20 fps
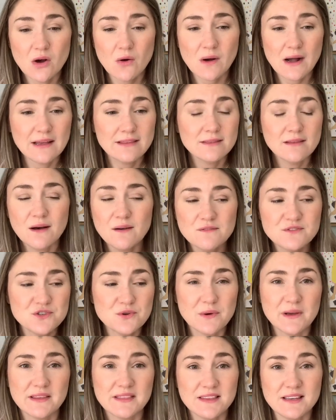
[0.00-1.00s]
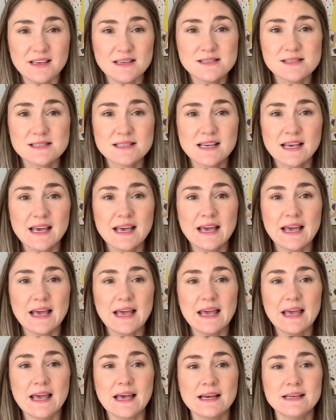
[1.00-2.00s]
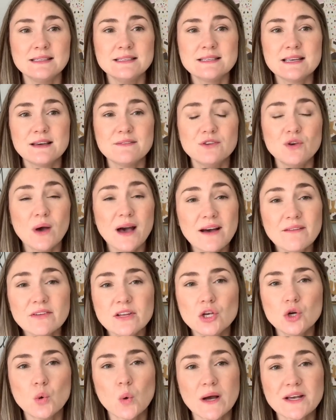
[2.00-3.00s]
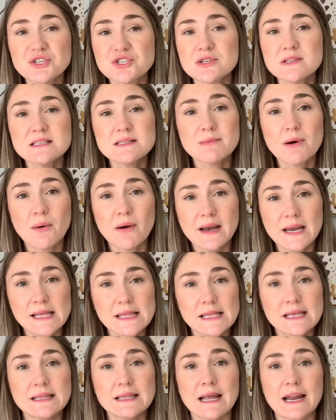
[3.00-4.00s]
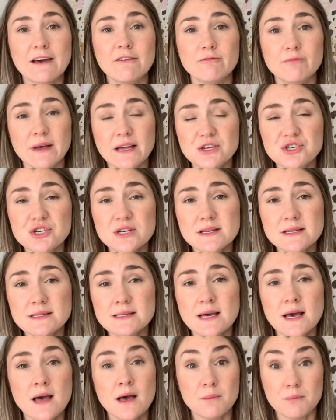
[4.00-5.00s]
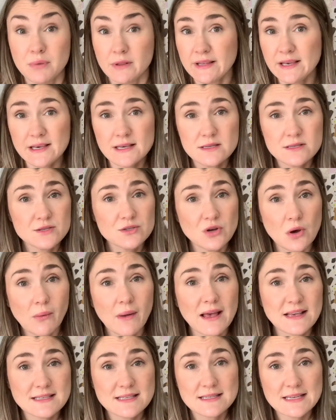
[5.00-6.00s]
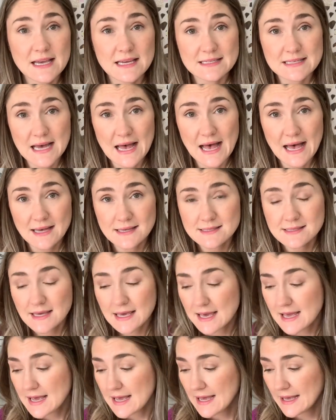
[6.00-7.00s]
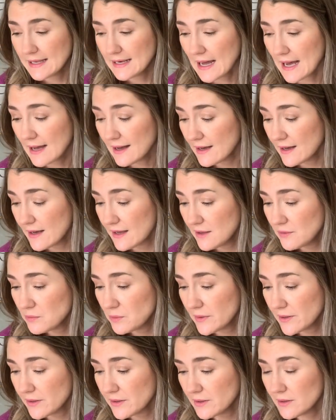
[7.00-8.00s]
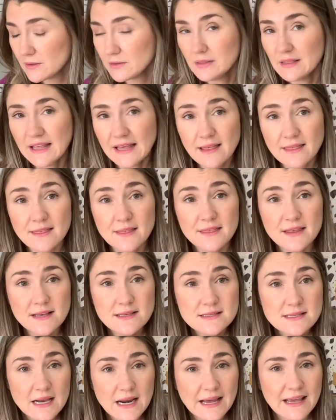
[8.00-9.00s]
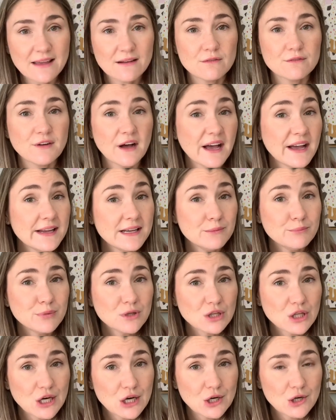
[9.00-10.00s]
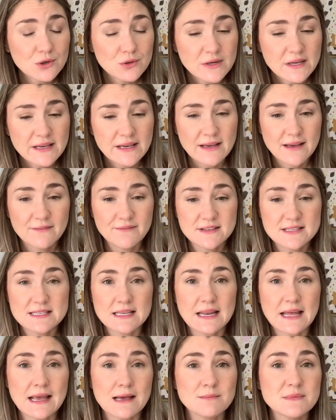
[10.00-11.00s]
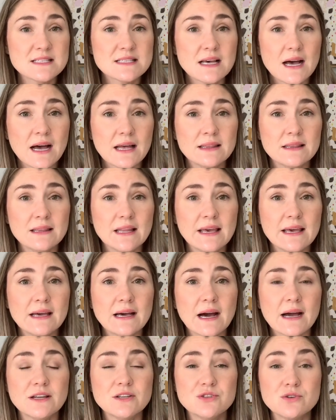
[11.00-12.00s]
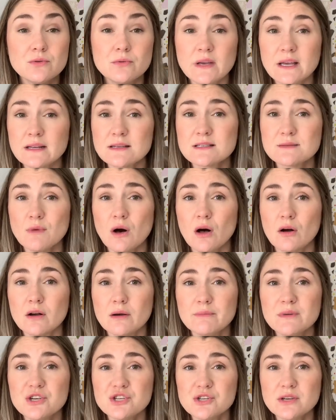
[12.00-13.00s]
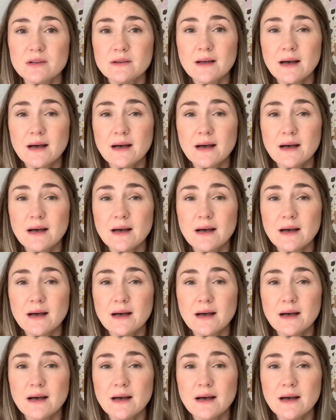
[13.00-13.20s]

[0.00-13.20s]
I love doing these. And if you have any questions about anything that I've mentioned, please don't hesitate to ask. And I will link the things that I can find below. If it's an Amazon link, I do get a small commission.